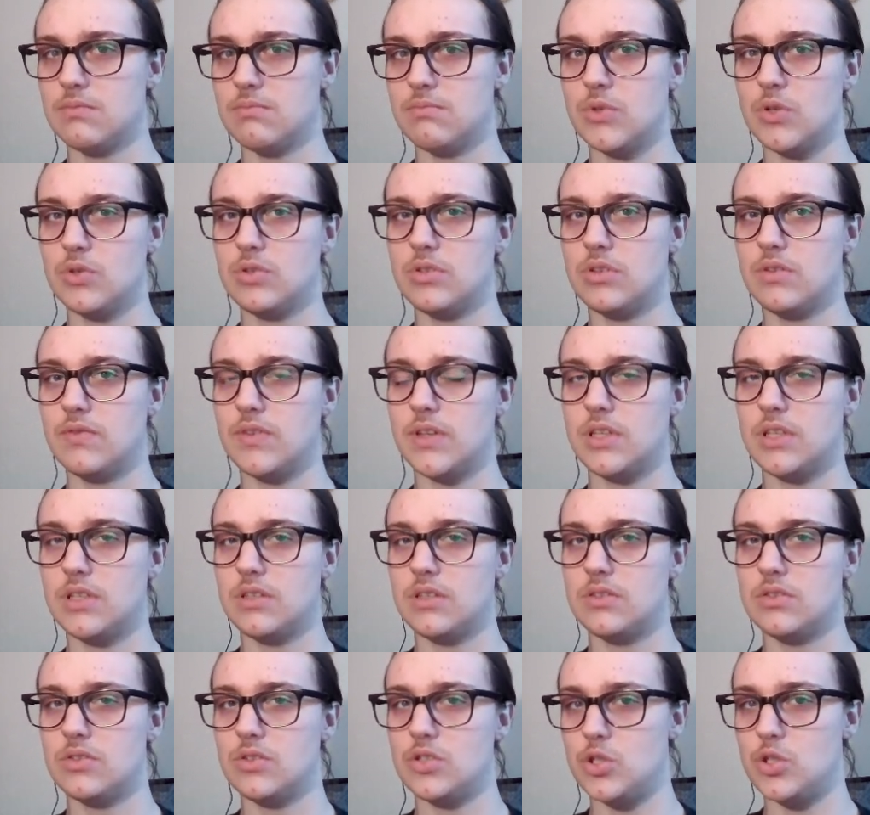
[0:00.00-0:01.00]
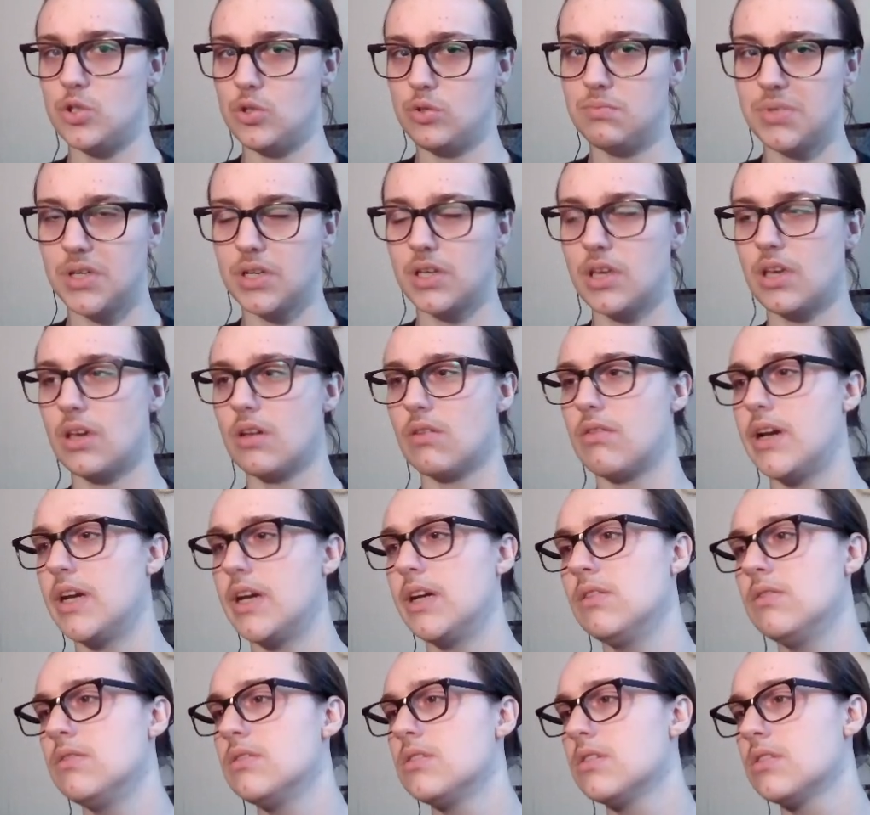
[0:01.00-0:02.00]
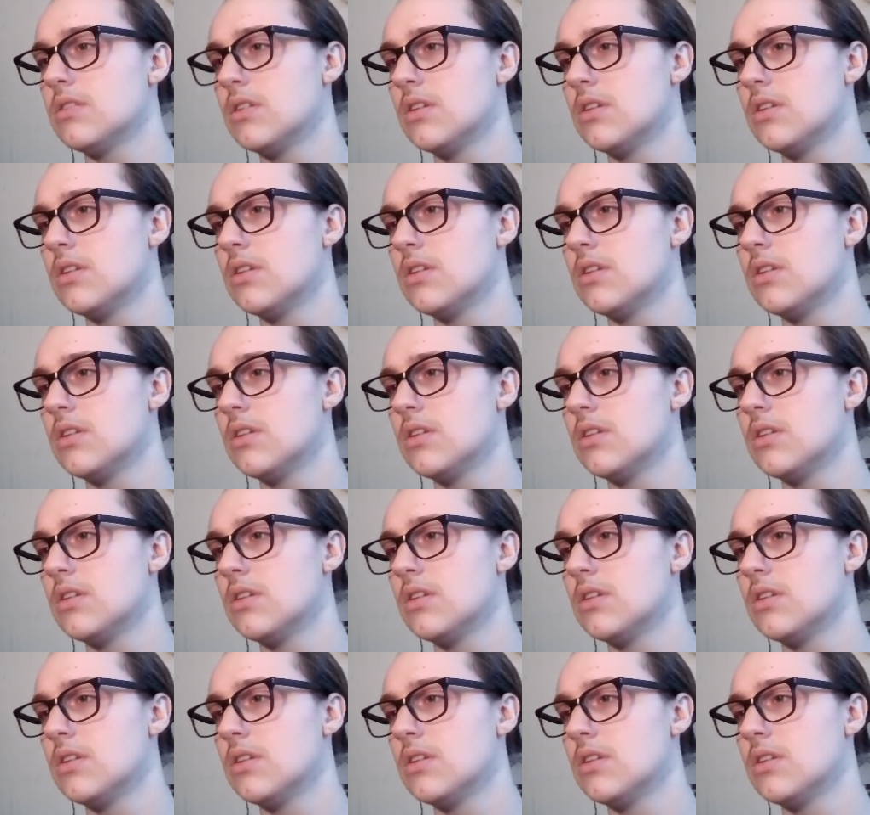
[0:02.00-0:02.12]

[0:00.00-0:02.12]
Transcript: Most of it is June bugging around,